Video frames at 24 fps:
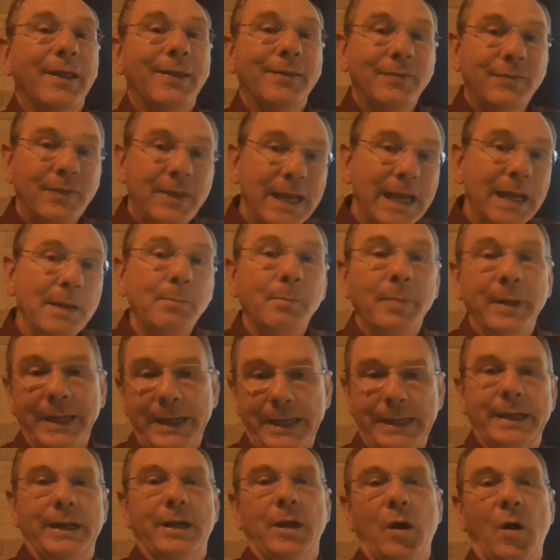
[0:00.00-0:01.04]
then
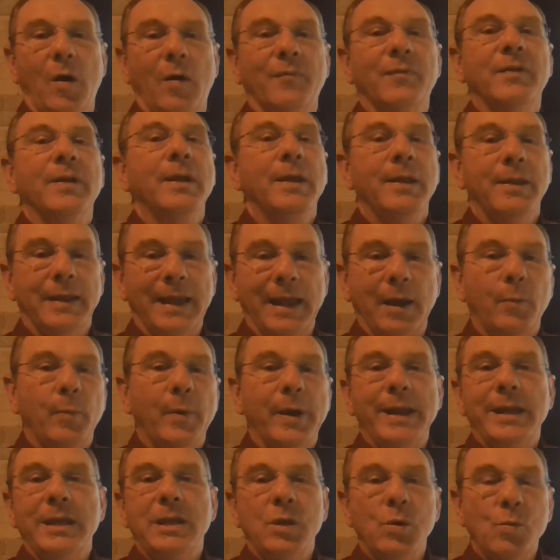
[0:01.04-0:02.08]
bleed it off. That
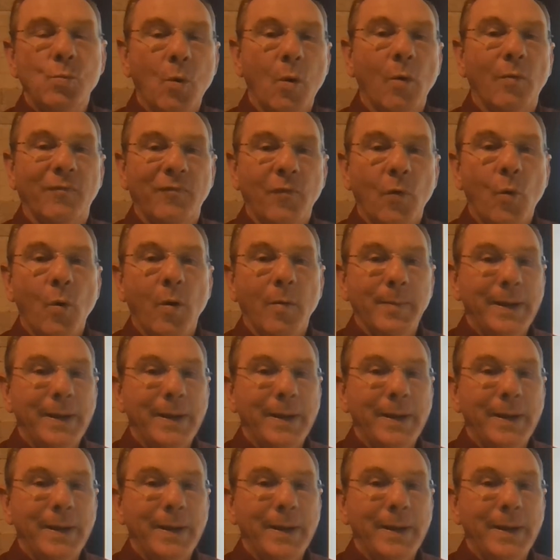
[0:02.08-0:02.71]
way you won't form